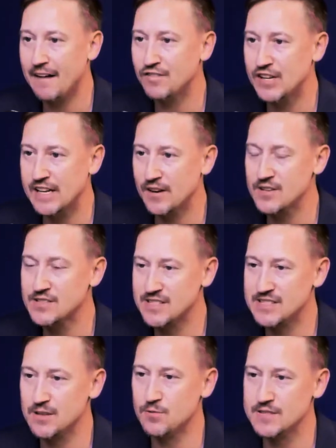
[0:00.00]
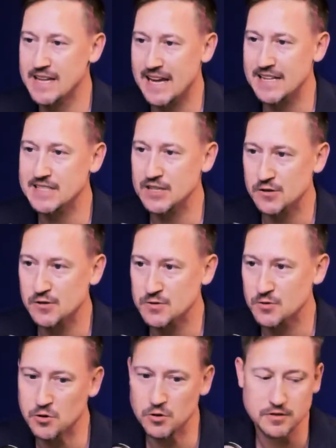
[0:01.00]
every year since he was 18
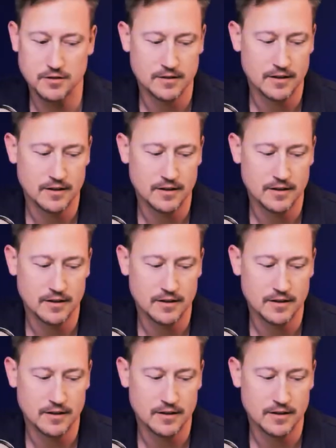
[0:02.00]
years old.